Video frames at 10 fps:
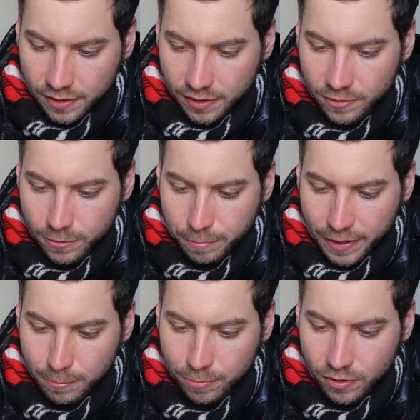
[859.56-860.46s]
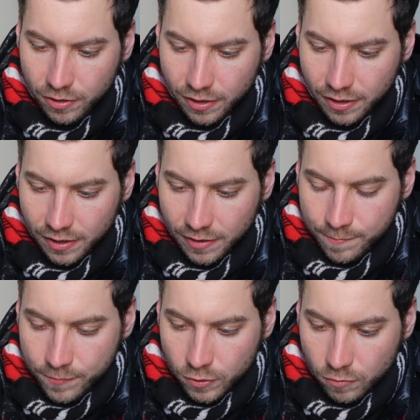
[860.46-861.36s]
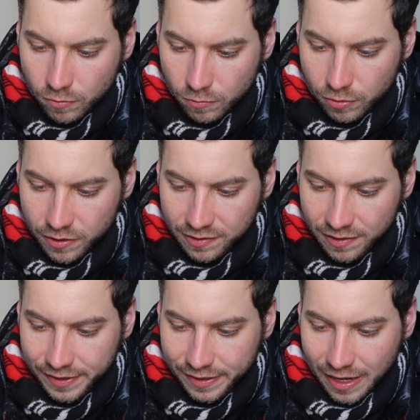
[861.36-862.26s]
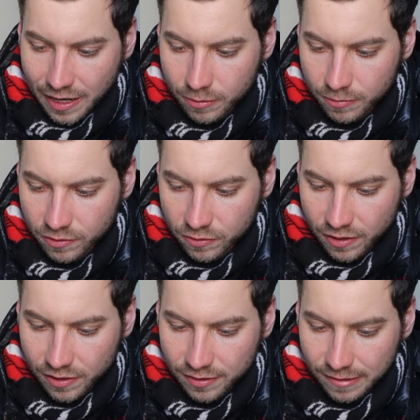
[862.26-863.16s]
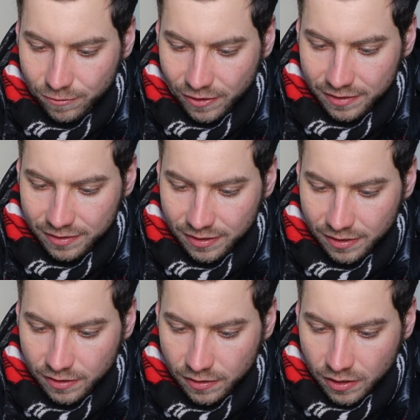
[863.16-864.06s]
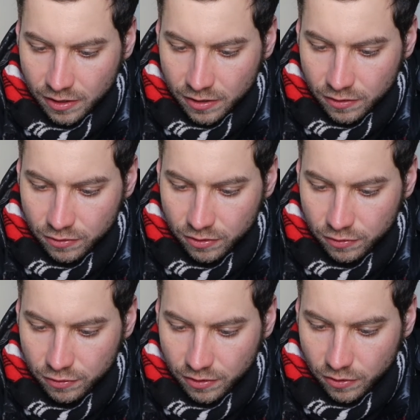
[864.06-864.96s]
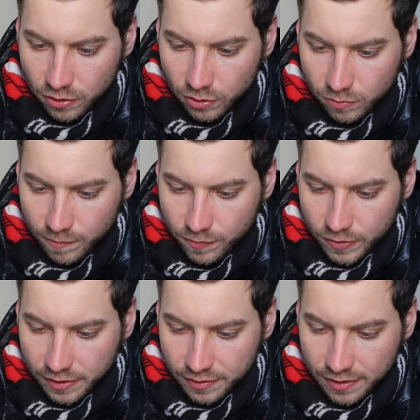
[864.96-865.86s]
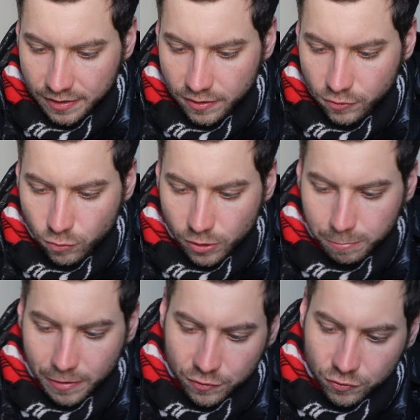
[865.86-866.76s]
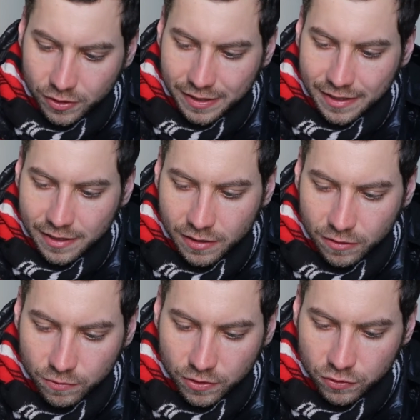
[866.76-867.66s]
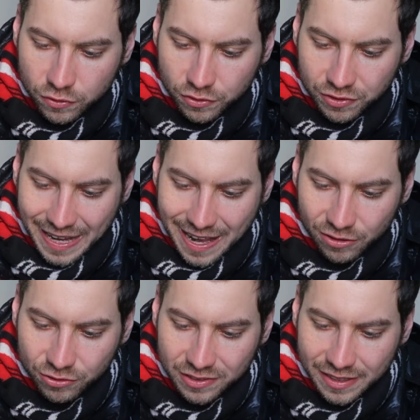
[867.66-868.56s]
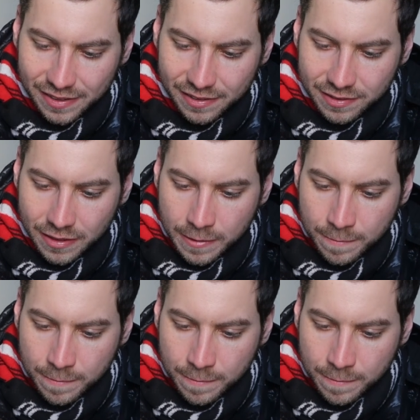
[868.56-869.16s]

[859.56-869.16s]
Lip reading: In their paper recently, economists Jonathan Feinstein and Shi-Shen Ho extend this work by showing that an individual's health status,